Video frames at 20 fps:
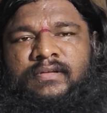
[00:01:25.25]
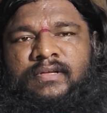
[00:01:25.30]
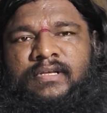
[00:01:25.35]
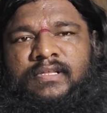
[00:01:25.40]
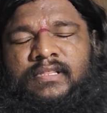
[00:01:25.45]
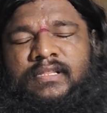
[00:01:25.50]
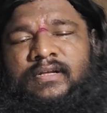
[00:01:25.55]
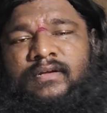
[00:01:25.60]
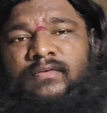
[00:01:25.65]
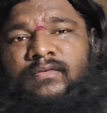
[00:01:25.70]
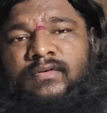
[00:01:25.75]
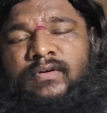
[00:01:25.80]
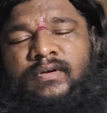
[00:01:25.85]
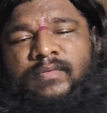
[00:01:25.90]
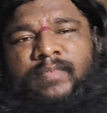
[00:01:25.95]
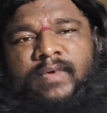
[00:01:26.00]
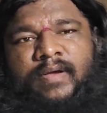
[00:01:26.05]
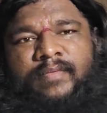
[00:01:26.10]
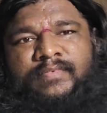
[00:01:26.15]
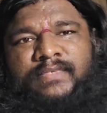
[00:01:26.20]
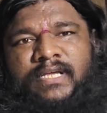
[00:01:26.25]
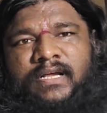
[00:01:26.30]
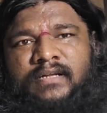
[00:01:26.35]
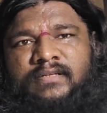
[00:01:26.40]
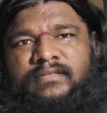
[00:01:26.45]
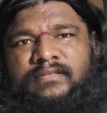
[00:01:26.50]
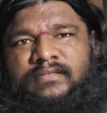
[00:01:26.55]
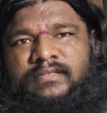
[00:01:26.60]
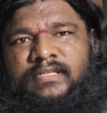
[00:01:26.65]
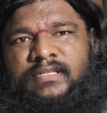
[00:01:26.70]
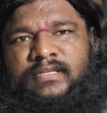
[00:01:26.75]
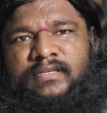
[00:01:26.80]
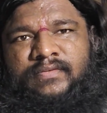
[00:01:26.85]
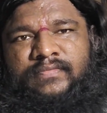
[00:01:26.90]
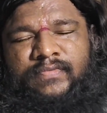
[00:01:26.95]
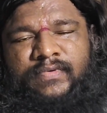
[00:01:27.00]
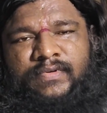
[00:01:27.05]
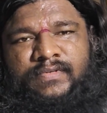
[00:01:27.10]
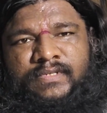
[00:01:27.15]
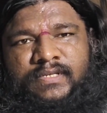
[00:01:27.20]
In the Google Maps also,
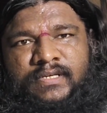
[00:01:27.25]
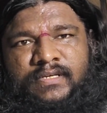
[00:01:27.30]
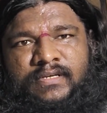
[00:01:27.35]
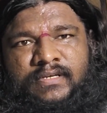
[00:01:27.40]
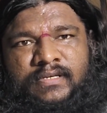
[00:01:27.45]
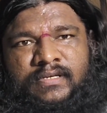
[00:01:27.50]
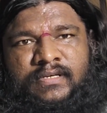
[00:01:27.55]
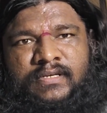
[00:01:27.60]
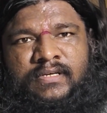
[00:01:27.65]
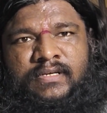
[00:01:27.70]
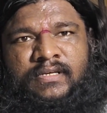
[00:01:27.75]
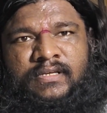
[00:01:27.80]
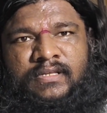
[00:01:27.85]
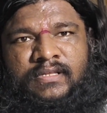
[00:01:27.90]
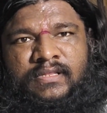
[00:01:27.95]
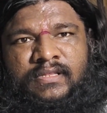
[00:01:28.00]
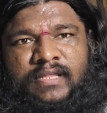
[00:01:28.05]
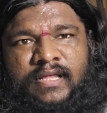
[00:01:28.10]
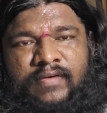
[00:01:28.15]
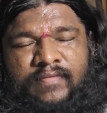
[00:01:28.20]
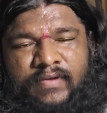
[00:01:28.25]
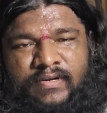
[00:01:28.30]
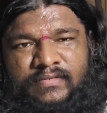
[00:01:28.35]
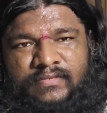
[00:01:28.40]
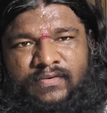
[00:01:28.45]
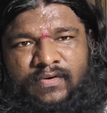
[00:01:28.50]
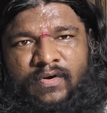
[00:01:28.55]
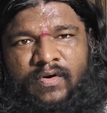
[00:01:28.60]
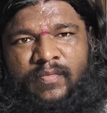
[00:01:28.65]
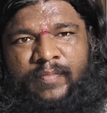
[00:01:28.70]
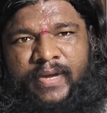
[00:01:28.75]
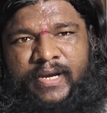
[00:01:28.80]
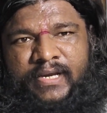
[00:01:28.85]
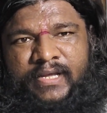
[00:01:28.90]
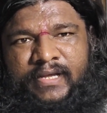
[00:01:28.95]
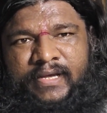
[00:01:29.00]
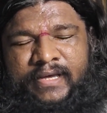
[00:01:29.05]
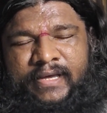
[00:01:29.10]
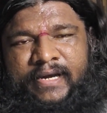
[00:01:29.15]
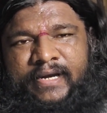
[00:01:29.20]
if you see, there were so
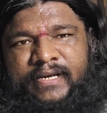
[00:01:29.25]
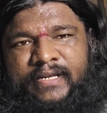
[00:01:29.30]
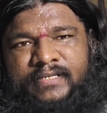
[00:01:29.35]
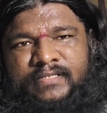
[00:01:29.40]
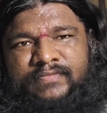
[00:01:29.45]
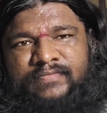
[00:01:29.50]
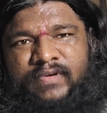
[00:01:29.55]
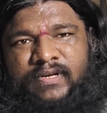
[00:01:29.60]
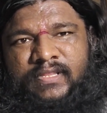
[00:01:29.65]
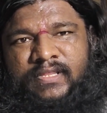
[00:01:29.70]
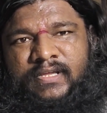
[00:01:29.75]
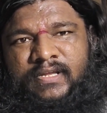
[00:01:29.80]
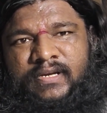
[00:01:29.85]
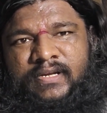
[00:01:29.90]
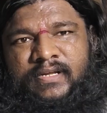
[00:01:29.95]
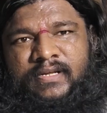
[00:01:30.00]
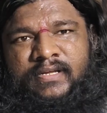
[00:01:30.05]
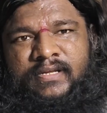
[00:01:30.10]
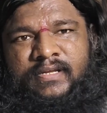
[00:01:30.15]
many craters were there.